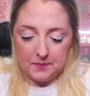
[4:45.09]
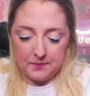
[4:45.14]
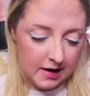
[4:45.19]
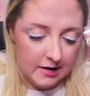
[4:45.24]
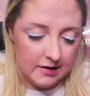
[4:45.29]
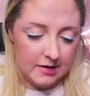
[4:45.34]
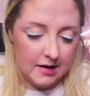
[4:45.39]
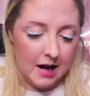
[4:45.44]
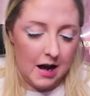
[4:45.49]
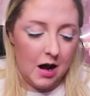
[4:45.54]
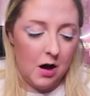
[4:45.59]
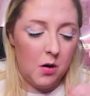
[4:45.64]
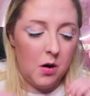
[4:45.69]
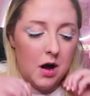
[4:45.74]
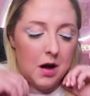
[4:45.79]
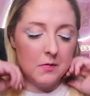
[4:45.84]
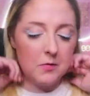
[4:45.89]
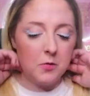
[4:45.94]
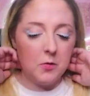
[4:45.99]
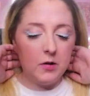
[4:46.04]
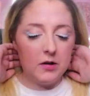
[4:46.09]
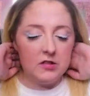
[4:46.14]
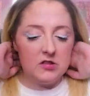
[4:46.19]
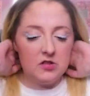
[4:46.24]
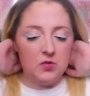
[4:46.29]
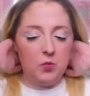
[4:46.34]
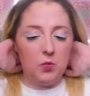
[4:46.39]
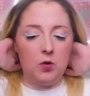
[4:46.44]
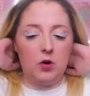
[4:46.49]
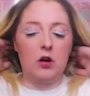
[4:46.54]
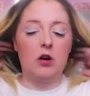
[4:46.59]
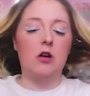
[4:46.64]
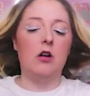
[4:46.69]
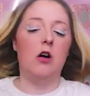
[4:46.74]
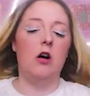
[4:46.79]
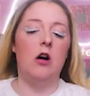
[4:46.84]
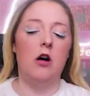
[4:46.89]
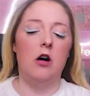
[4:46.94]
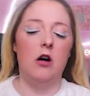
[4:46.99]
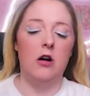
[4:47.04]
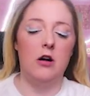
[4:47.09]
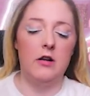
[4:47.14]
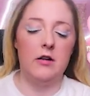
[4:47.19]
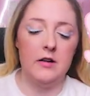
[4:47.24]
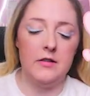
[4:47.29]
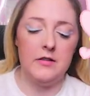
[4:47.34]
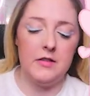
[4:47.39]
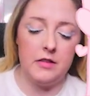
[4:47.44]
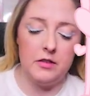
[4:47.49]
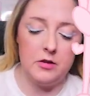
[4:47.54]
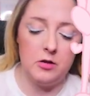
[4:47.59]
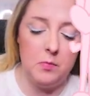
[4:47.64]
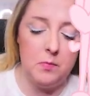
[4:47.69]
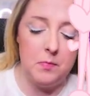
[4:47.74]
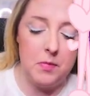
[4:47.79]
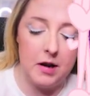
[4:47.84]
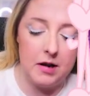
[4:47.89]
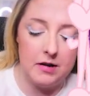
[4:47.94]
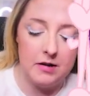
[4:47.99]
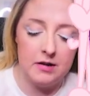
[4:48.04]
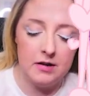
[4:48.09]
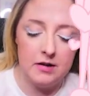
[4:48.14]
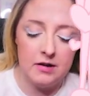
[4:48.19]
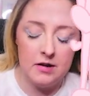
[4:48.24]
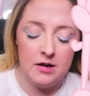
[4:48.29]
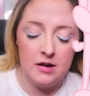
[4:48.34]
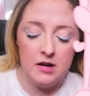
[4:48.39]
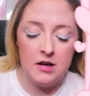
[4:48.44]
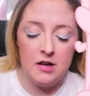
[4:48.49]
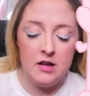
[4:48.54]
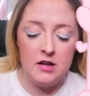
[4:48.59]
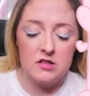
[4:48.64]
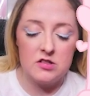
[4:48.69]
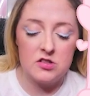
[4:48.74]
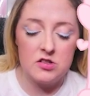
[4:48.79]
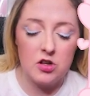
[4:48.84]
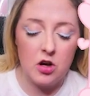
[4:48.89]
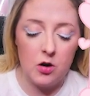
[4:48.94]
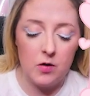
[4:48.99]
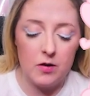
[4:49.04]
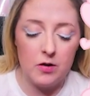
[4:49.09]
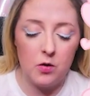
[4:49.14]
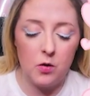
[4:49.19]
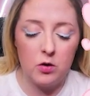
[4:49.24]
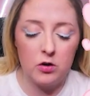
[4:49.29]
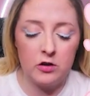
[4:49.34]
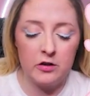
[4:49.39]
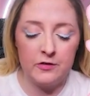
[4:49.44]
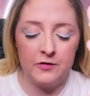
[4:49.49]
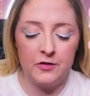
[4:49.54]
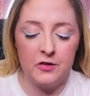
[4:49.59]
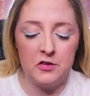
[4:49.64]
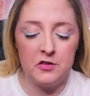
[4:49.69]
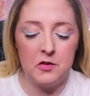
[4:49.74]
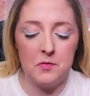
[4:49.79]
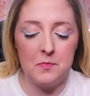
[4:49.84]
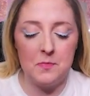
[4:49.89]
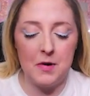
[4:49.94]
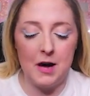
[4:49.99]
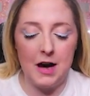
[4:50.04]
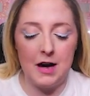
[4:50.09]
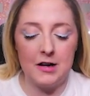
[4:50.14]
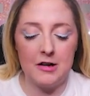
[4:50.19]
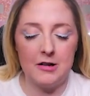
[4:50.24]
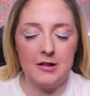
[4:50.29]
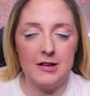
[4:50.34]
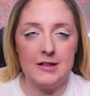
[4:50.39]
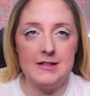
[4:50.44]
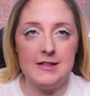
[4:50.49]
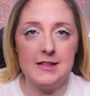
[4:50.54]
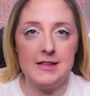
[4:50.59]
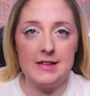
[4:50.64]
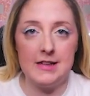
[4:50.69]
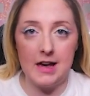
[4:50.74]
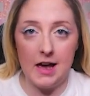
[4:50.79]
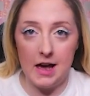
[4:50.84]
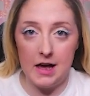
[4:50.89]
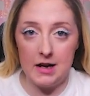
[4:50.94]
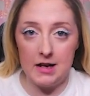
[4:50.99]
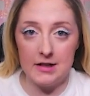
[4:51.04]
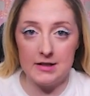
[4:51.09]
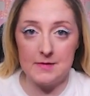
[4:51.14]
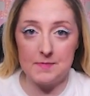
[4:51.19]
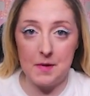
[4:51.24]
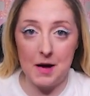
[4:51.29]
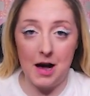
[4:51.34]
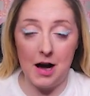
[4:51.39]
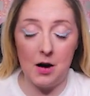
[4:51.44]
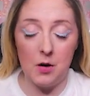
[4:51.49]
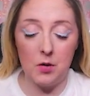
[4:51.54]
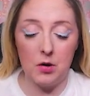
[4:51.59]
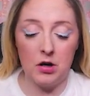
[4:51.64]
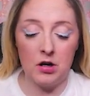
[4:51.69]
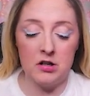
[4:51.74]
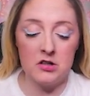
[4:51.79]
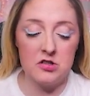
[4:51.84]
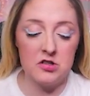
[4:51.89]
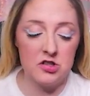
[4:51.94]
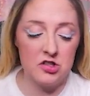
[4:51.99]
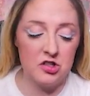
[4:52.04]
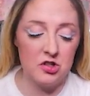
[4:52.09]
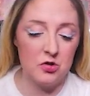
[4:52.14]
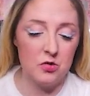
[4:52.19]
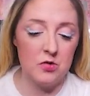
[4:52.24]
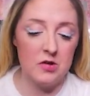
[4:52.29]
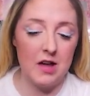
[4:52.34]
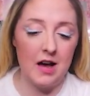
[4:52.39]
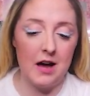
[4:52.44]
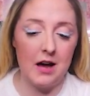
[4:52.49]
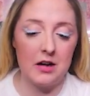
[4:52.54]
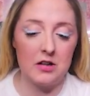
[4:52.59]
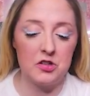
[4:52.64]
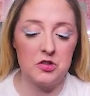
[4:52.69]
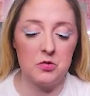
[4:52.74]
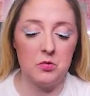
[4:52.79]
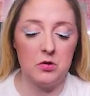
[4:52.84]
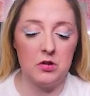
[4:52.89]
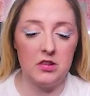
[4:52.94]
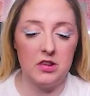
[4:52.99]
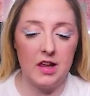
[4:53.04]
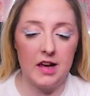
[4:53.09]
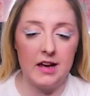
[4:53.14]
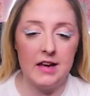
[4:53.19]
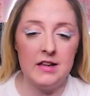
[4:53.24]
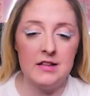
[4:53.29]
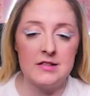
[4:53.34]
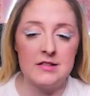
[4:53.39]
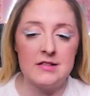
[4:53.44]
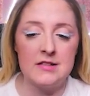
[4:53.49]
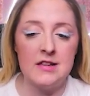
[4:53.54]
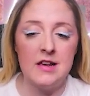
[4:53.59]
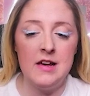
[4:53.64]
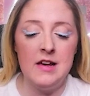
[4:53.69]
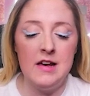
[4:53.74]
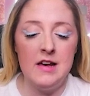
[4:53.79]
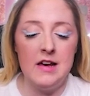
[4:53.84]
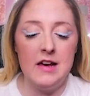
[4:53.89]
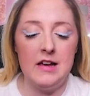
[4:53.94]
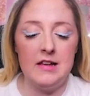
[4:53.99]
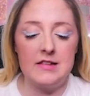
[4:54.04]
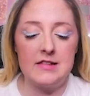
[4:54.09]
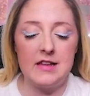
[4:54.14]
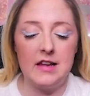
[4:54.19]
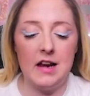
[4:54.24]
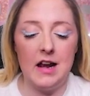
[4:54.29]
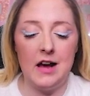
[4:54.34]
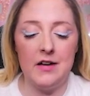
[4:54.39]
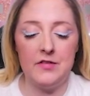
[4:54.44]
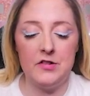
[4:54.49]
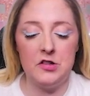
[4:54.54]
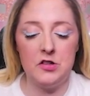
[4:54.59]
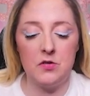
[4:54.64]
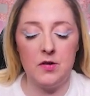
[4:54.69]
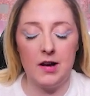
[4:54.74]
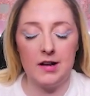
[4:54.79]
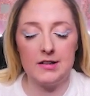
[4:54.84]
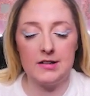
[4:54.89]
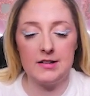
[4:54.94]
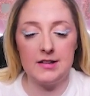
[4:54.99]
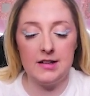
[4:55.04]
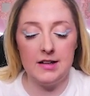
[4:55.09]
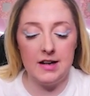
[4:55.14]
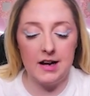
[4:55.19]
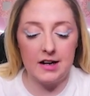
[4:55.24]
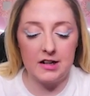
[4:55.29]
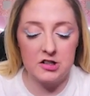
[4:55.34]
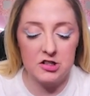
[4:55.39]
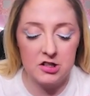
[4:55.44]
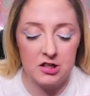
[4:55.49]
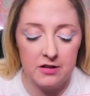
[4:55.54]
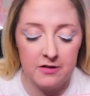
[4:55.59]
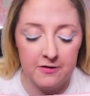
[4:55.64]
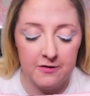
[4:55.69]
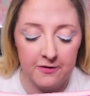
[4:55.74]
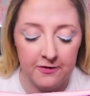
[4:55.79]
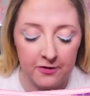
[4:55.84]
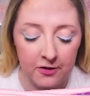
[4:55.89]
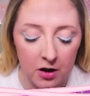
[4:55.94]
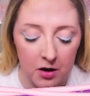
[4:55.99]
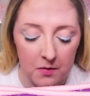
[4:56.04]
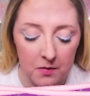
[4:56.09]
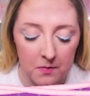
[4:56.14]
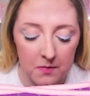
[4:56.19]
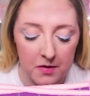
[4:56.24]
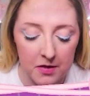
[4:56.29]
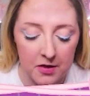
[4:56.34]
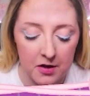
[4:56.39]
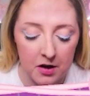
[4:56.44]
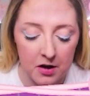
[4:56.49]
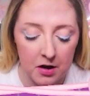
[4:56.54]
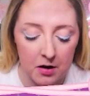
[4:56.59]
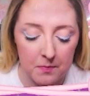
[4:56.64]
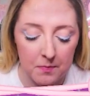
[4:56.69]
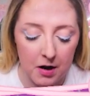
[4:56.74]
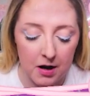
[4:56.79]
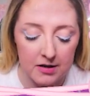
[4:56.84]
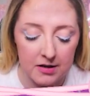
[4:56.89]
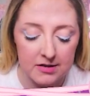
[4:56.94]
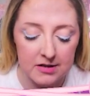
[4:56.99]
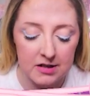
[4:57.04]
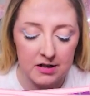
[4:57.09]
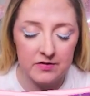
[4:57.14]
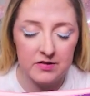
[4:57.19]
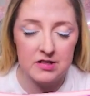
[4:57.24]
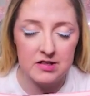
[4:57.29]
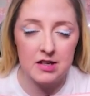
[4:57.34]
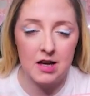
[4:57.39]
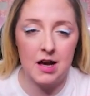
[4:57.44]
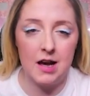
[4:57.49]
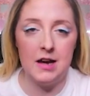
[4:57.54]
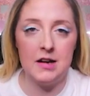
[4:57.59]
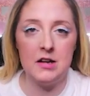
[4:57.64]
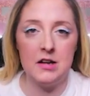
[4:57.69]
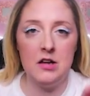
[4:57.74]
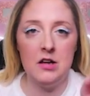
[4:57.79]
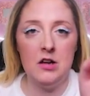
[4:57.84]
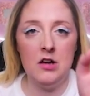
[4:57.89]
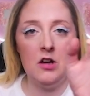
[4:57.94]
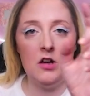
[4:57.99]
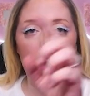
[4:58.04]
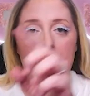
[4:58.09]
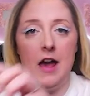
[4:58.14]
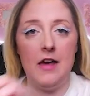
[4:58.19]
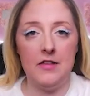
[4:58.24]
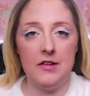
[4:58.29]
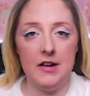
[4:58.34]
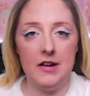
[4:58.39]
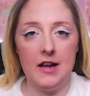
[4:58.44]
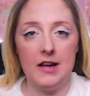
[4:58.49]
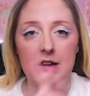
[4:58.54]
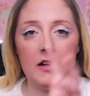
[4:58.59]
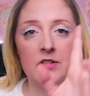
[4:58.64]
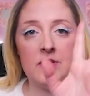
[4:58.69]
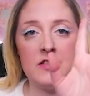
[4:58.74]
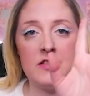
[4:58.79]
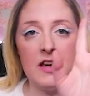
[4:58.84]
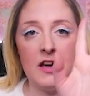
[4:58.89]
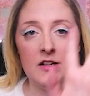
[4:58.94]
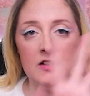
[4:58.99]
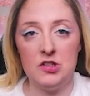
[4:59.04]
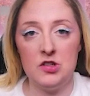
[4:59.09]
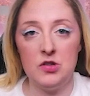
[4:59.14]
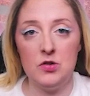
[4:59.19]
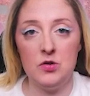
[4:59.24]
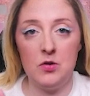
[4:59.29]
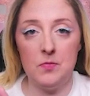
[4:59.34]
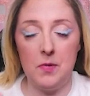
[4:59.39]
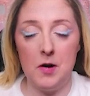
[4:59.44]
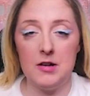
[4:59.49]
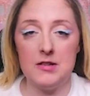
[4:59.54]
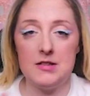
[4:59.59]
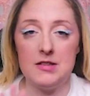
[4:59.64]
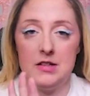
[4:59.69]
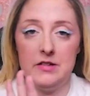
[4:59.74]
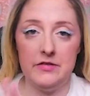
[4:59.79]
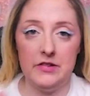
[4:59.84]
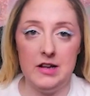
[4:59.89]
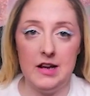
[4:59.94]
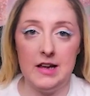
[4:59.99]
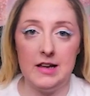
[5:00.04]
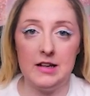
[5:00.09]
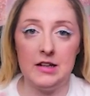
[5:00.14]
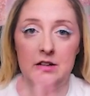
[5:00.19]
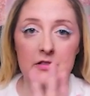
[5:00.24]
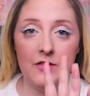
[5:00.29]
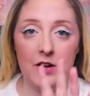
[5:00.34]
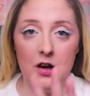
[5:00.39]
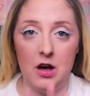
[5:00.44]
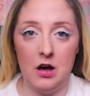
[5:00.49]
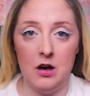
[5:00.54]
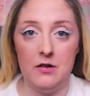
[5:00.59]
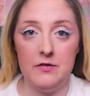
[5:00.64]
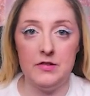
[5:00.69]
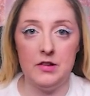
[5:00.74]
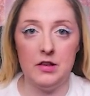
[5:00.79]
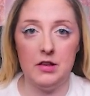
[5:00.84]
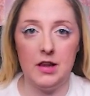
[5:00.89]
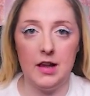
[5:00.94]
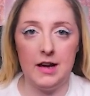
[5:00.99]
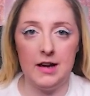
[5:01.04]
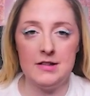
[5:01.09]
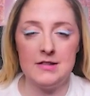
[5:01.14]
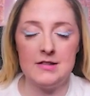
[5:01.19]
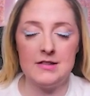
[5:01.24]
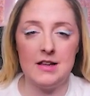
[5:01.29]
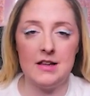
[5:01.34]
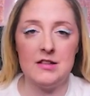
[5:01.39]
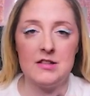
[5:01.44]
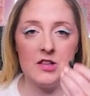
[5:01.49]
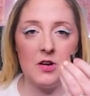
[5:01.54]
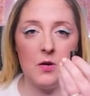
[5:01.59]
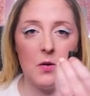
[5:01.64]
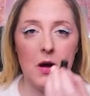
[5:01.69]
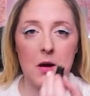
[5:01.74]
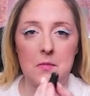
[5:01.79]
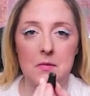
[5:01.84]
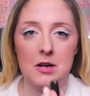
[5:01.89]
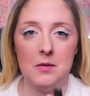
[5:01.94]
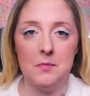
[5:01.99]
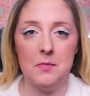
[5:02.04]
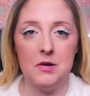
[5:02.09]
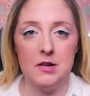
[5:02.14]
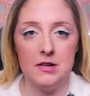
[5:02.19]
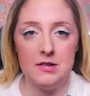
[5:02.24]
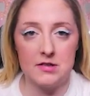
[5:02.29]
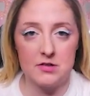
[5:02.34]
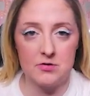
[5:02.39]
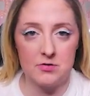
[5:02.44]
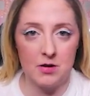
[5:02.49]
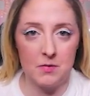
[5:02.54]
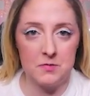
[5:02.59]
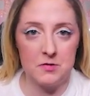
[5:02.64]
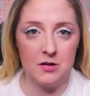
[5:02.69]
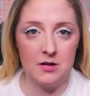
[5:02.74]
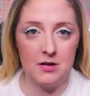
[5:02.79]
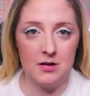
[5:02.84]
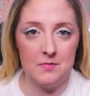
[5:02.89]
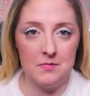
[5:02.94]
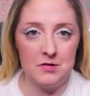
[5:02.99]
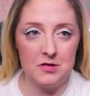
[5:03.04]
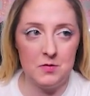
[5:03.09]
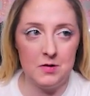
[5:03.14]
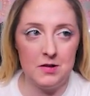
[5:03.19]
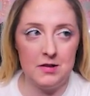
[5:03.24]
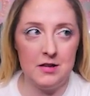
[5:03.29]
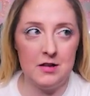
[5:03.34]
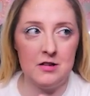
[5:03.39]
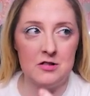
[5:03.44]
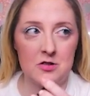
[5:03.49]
Now I'm going to work on the little button. So in order for the battery to get its power to the actual lights, it's going to have a direct connection from the positive side and the negative side to the positive and negative of the lights. And so I'm going to put a disruptor in between there.